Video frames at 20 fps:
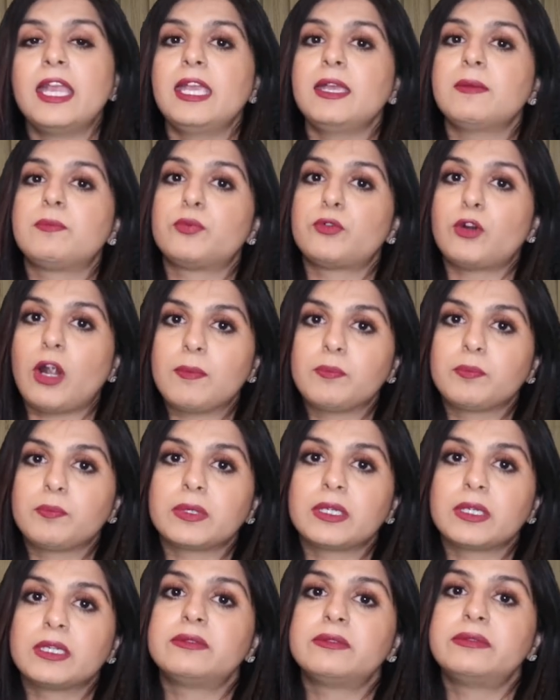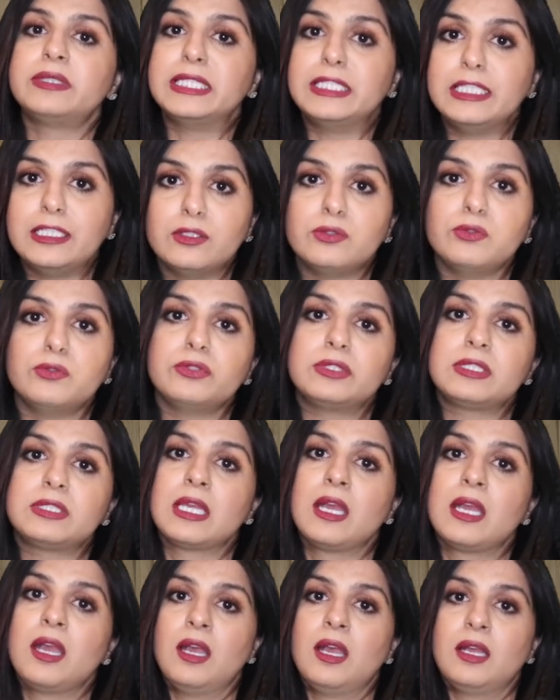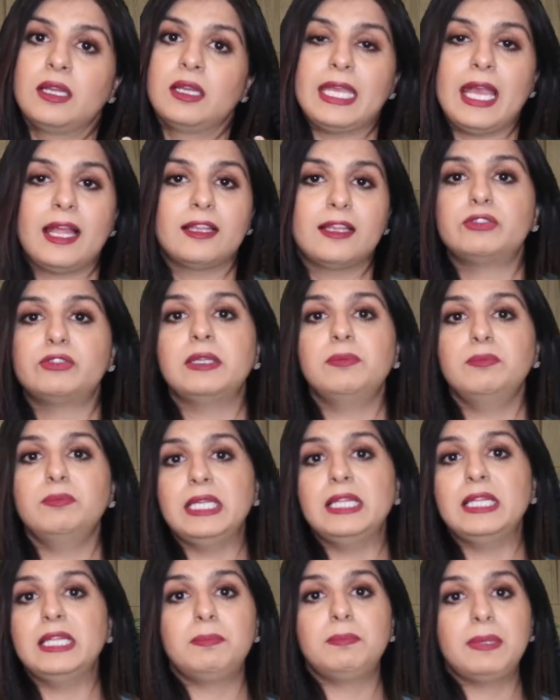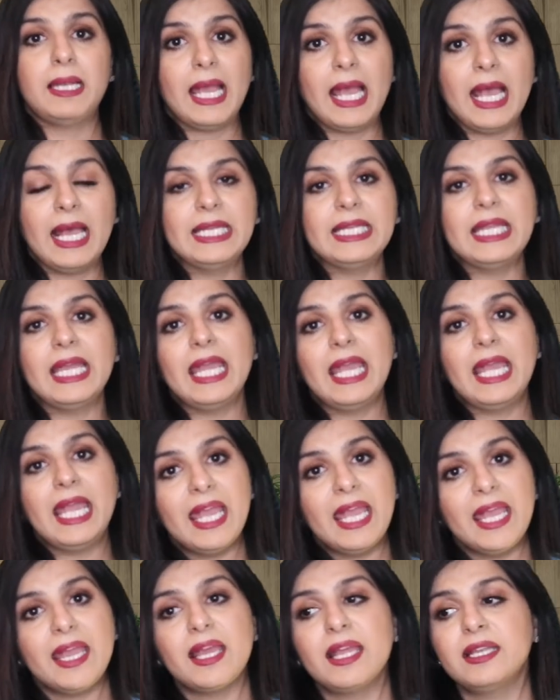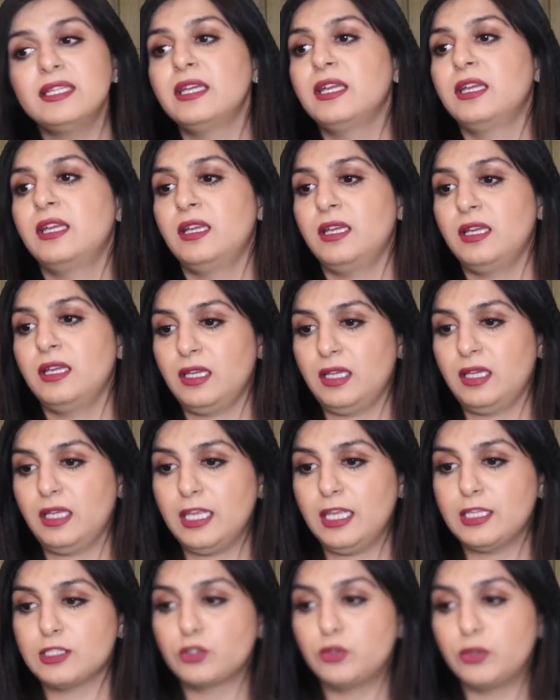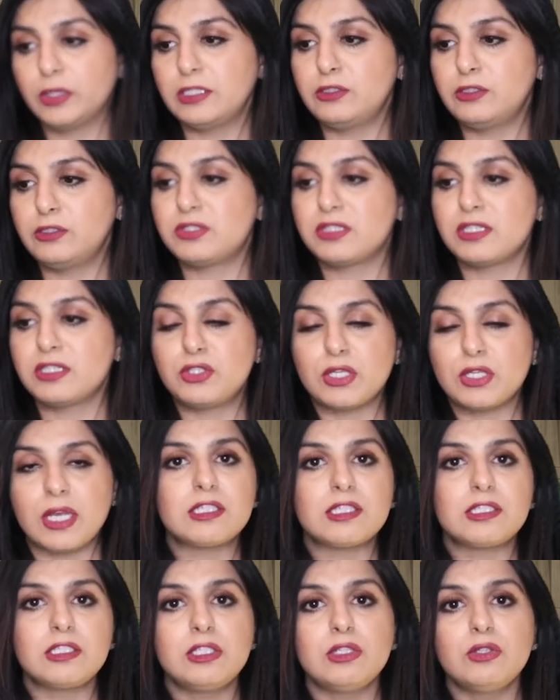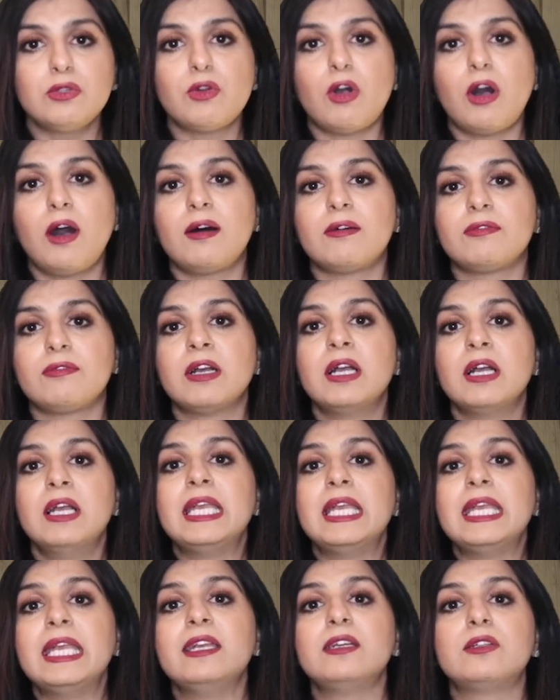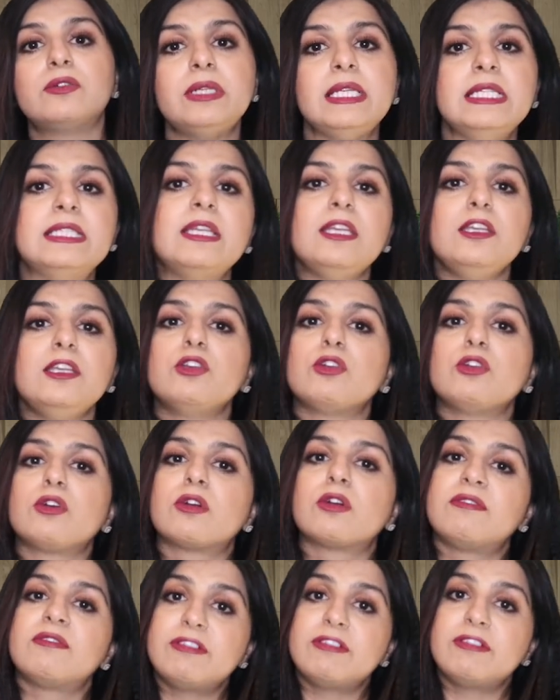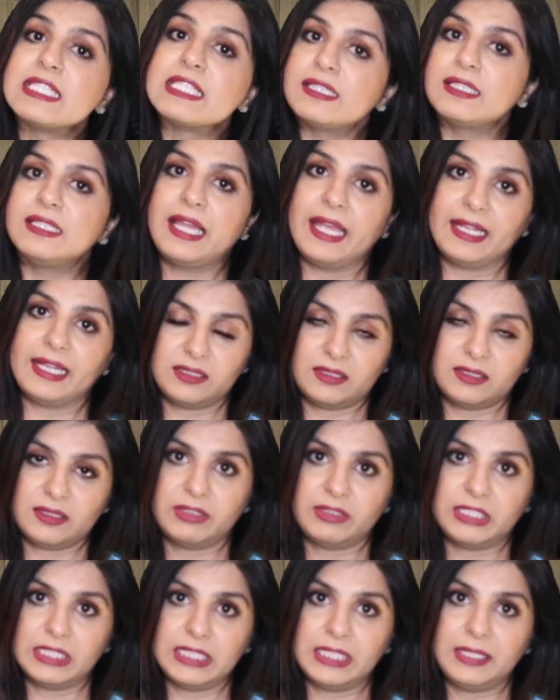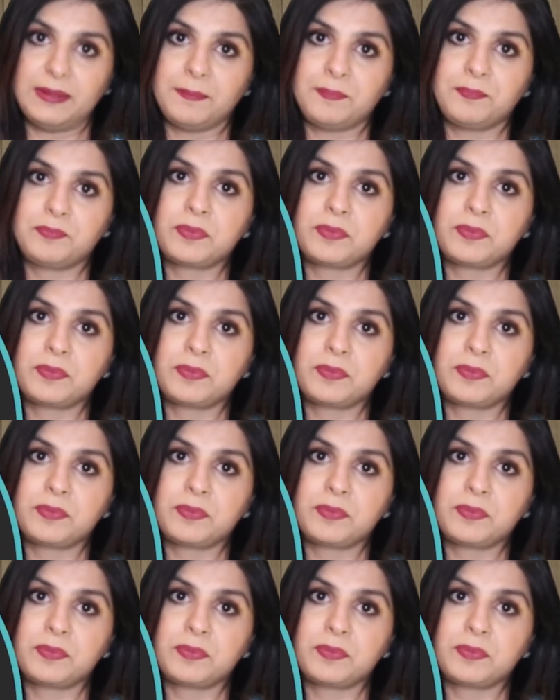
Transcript: a proper reduced calorie meal plan and is going to suggest you of increasing your physical activity